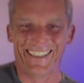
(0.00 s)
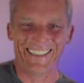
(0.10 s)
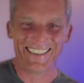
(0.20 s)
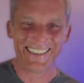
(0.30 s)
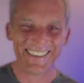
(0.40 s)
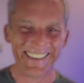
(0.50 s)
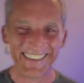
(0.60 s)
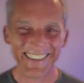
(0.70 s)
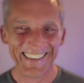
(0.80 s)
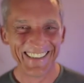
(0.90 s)
That is
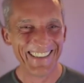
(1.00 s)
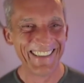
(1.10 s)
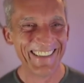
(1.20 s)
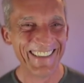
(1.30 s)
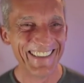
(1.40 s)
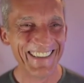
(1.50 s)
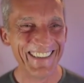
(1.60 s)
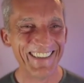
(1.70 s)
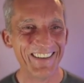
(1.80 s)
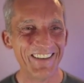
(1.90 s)
8 years ago.
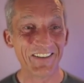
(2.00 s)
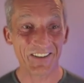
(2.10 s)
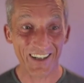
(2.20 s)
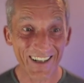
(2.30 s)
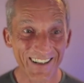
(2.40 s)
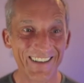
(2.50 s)
Yeah.